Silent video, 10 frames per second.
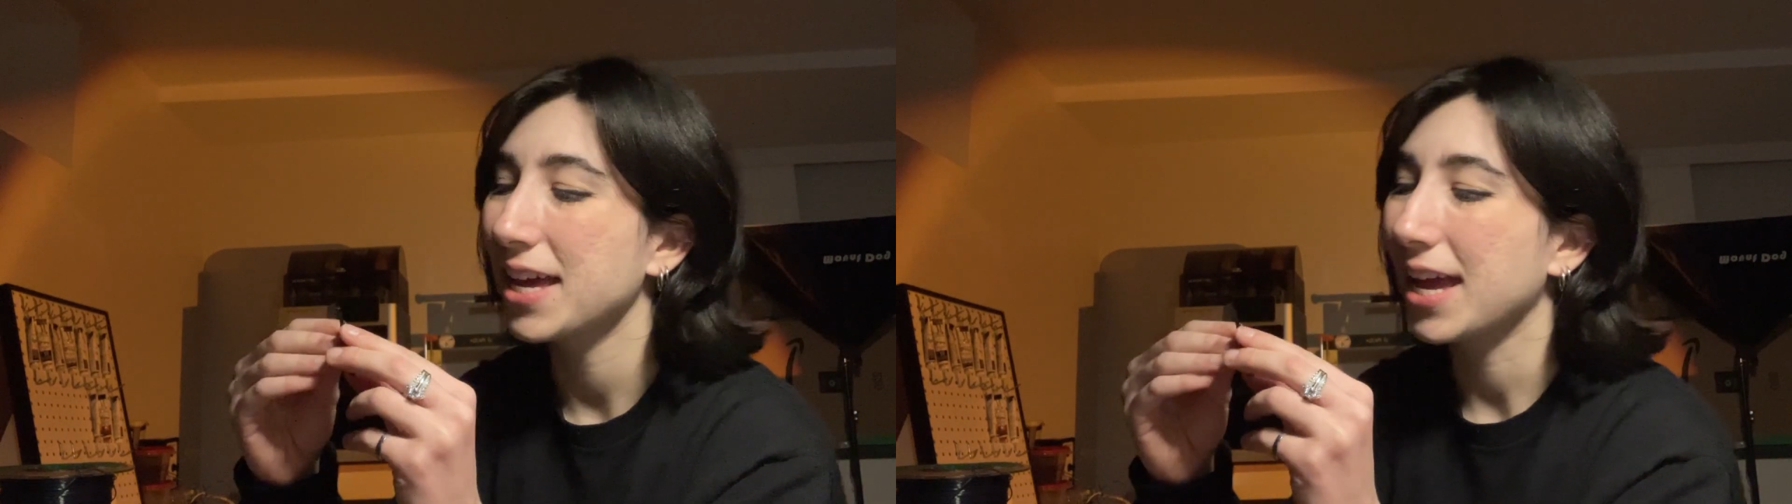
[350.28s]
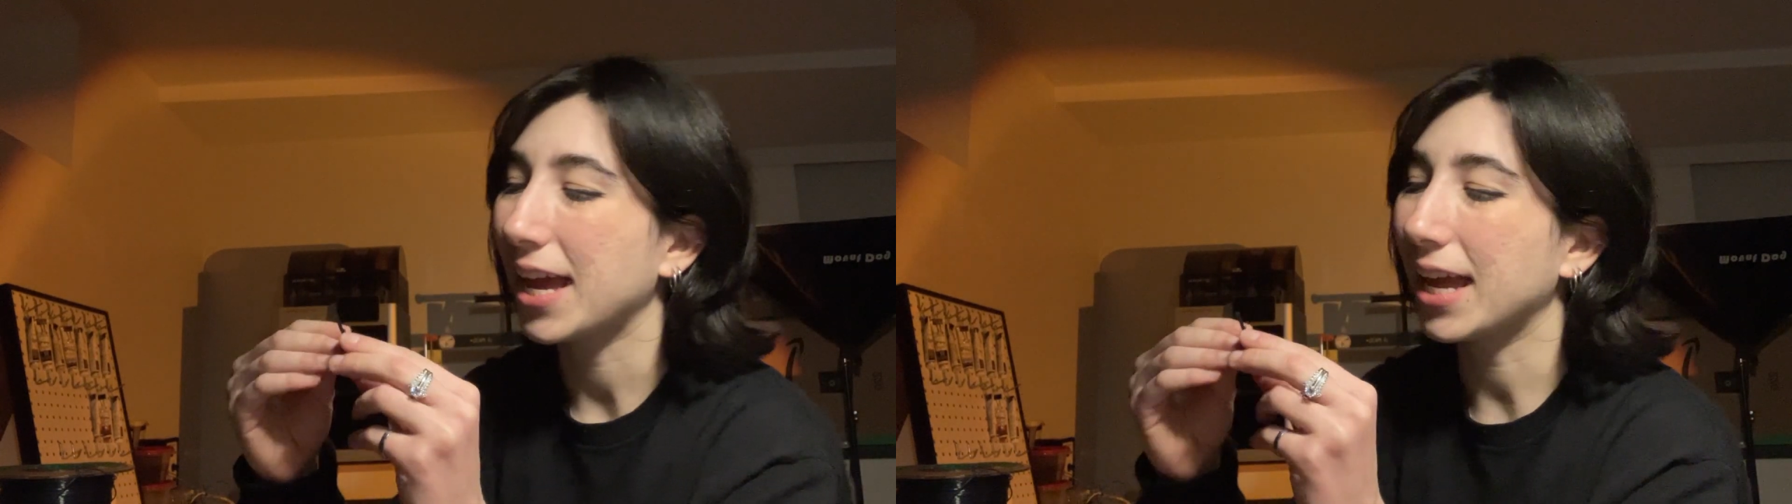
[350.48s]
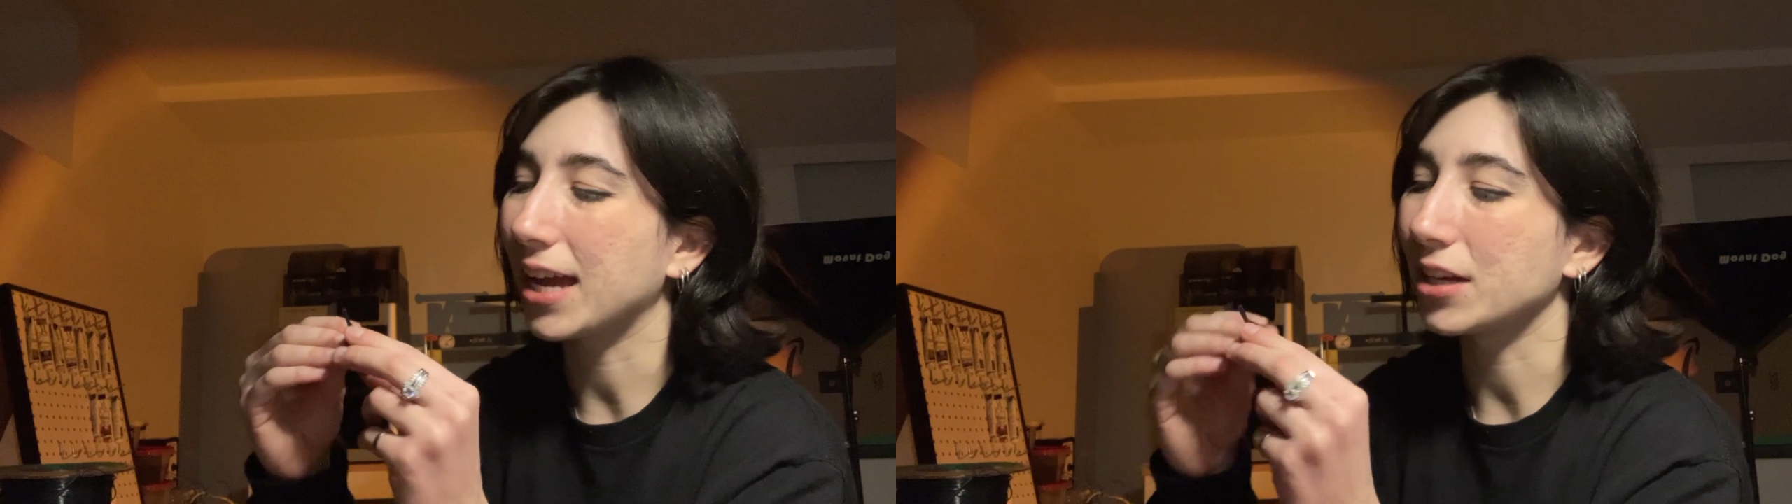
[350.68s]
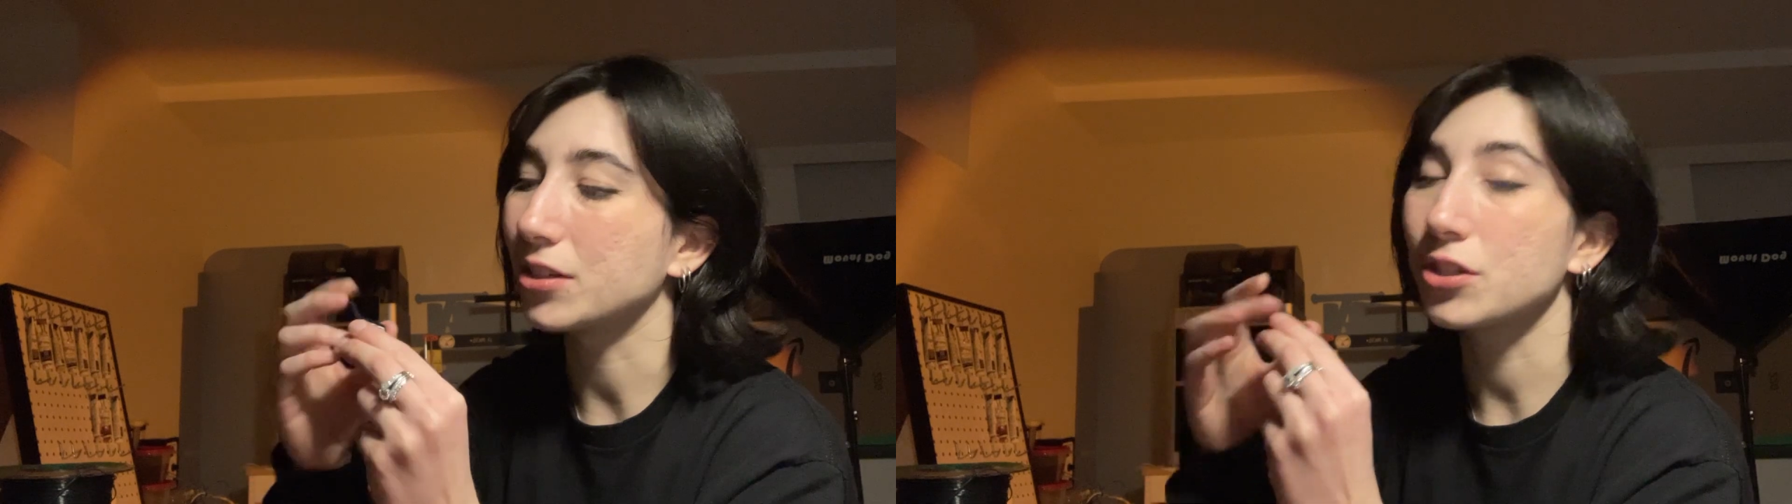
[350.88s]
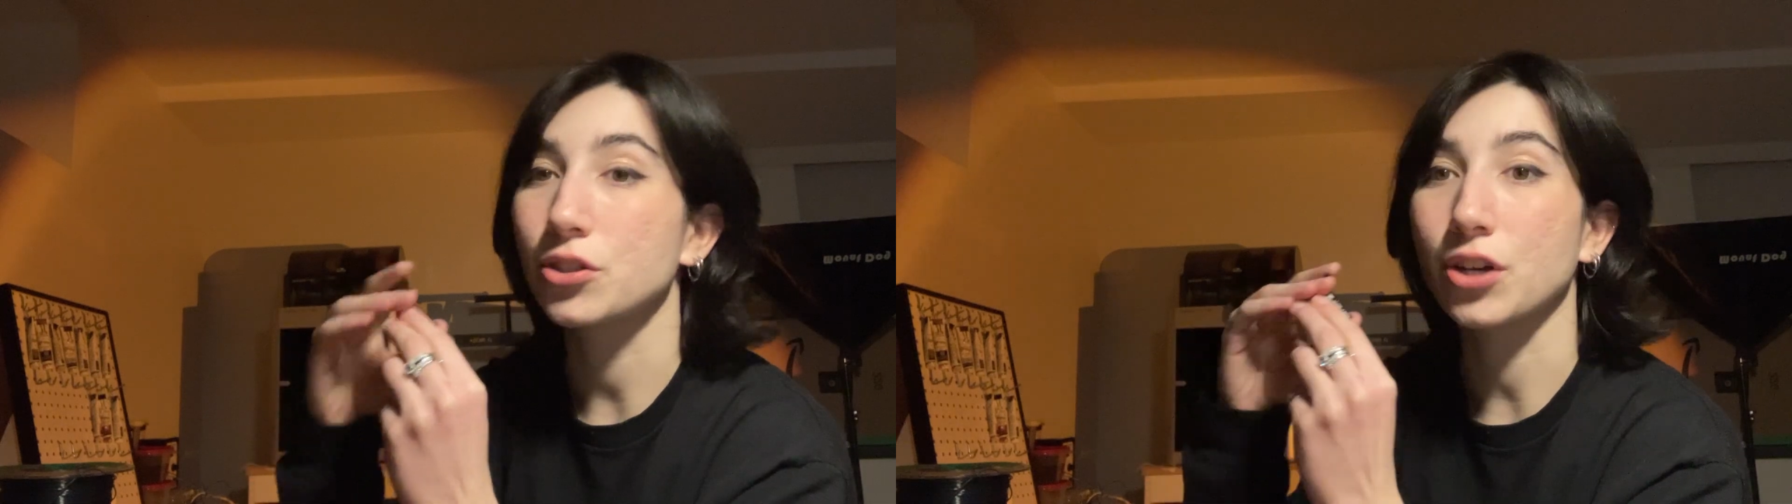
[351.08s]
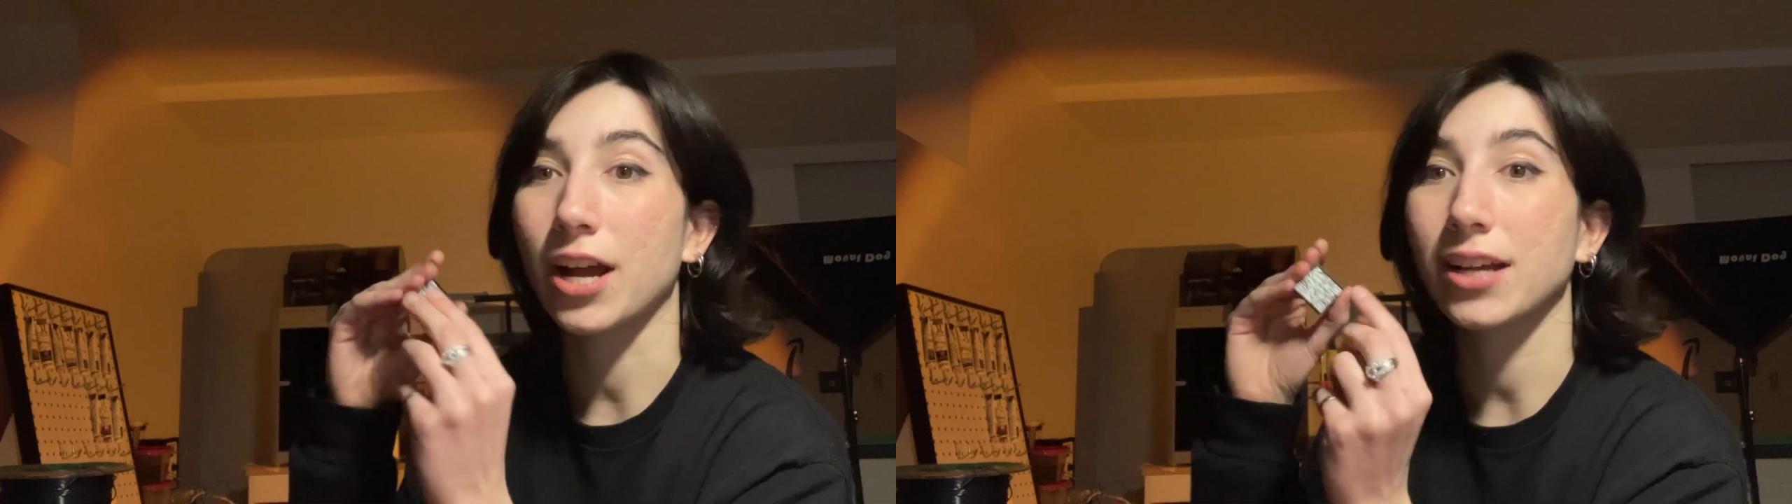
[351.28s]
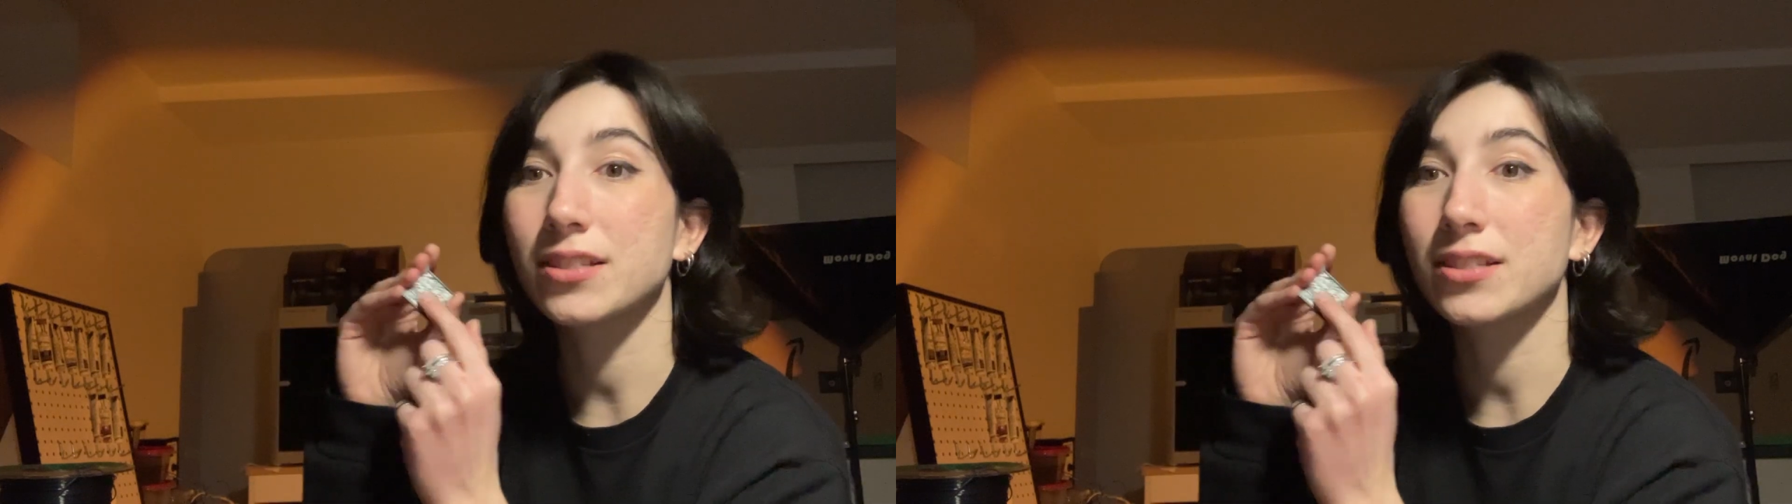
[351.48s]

and trying